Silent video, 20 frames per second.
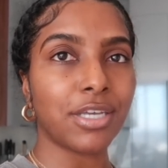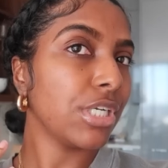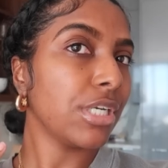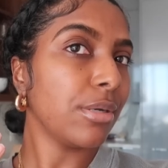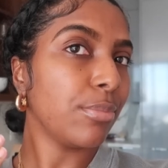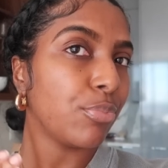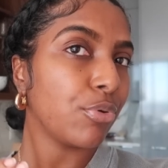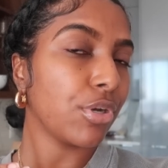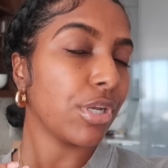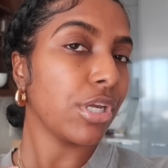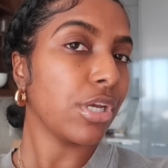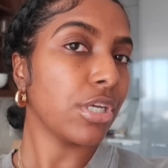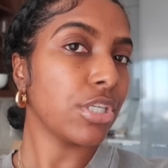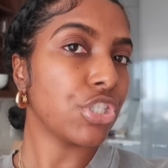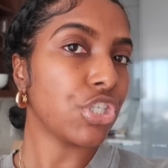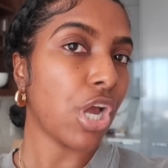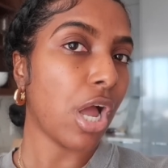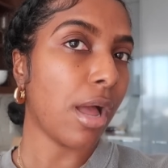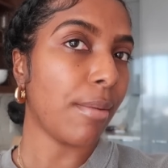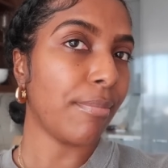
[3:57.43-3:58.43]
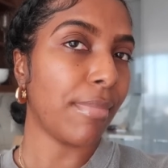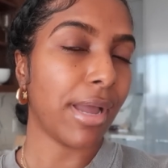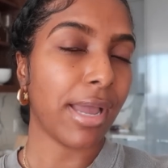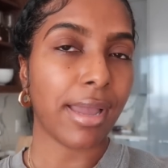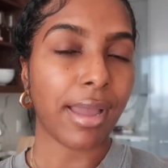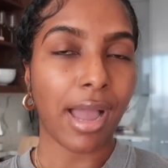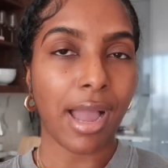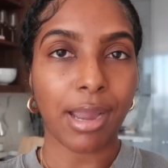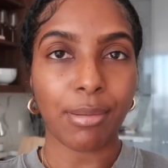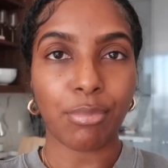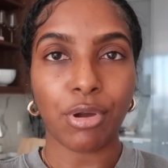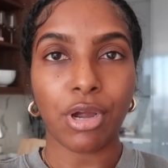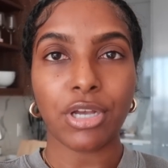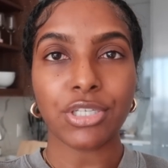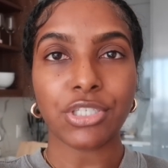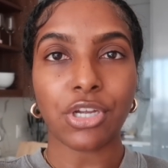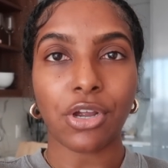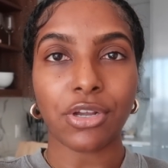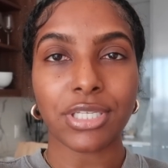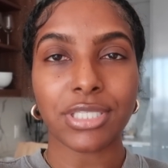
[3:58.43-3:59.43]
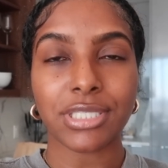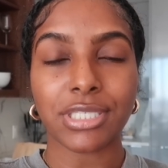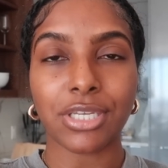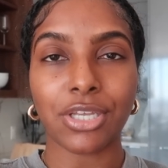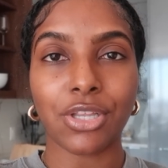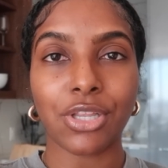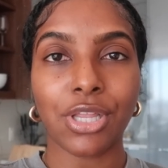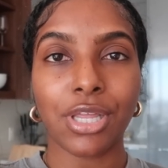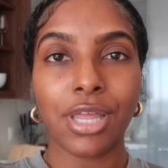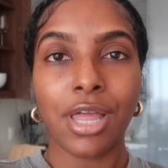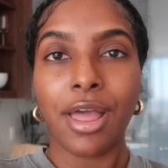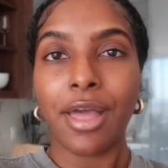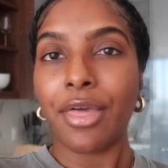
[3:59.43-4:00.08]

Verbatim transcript: did a pretty good job. My eyebrows are still